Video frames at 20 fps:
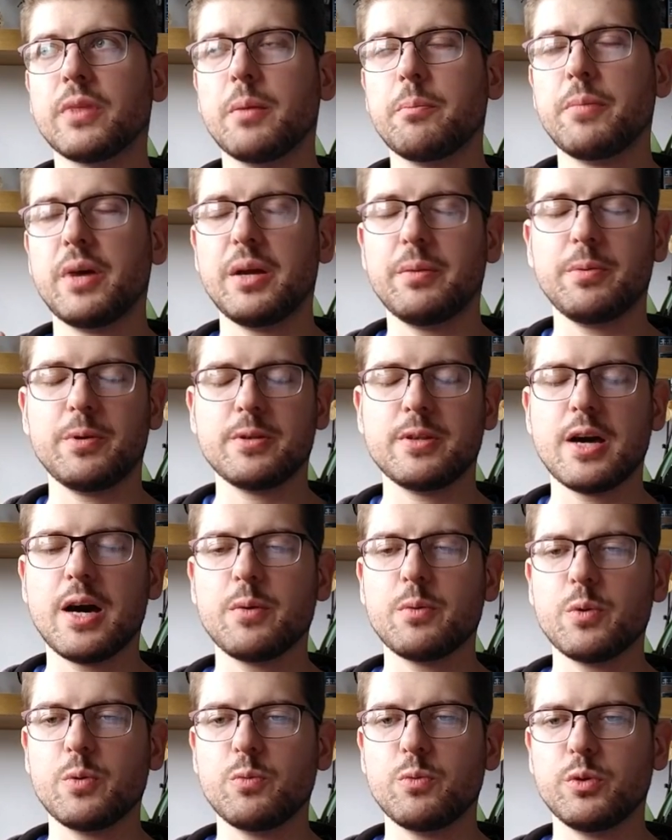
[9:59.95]
paper
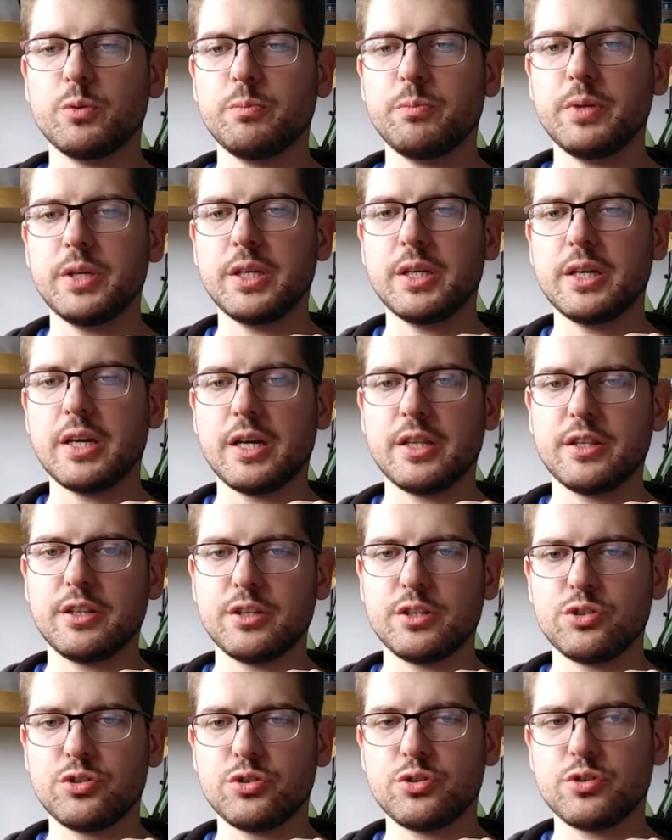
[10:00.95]
towel would be, and
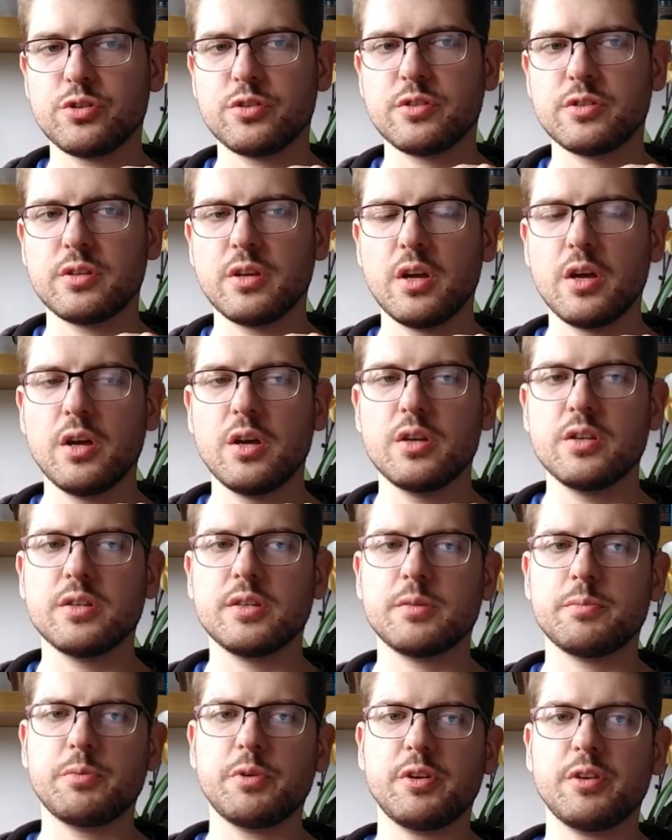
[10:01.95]
then just
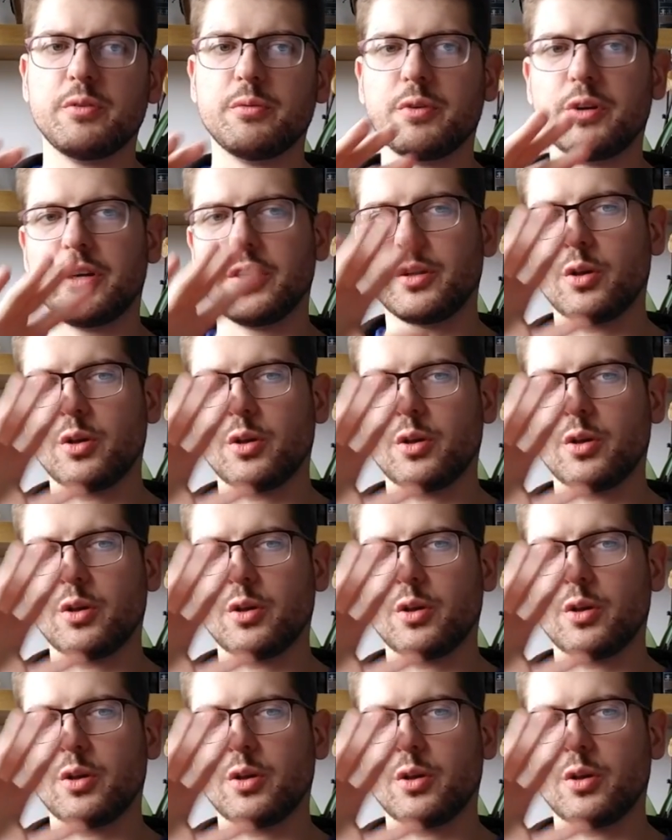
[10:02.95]
spreading it